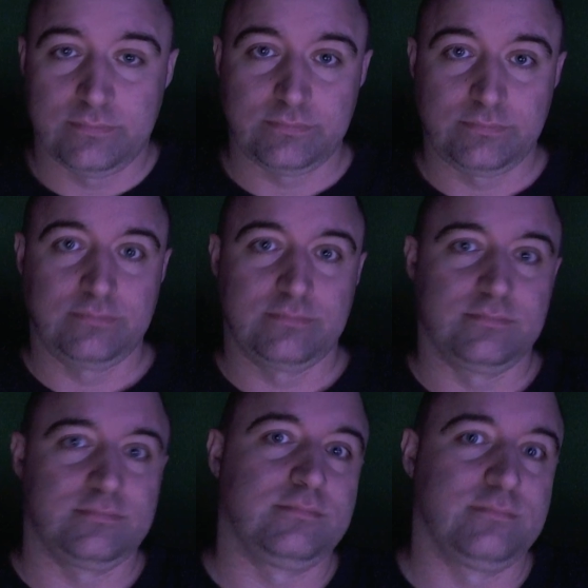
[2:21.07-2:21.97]

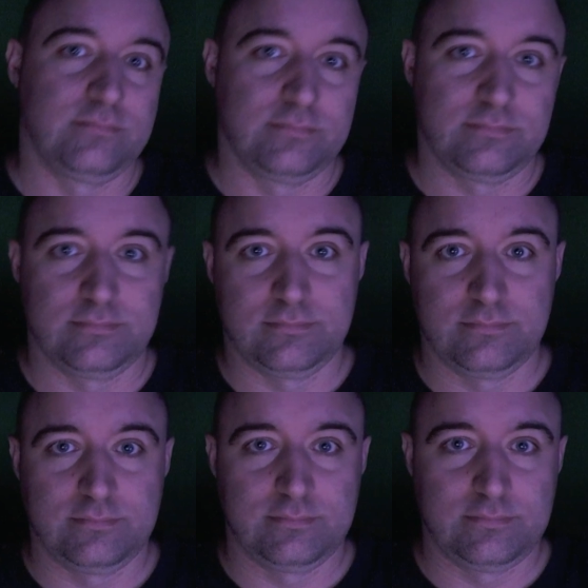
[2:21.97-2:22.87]

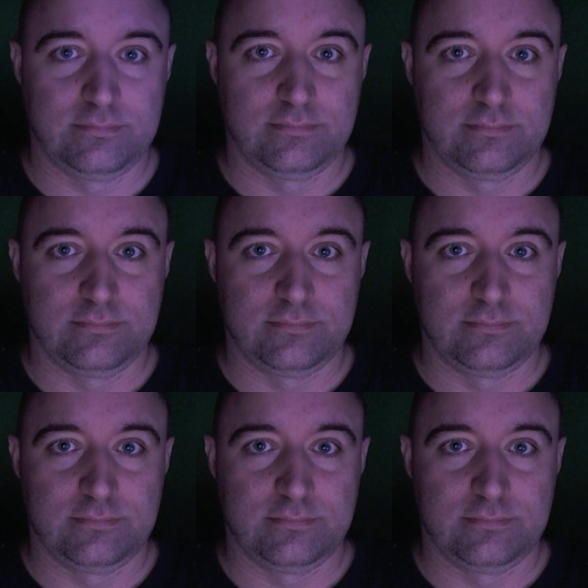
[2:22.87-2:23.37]
Nobody speaks.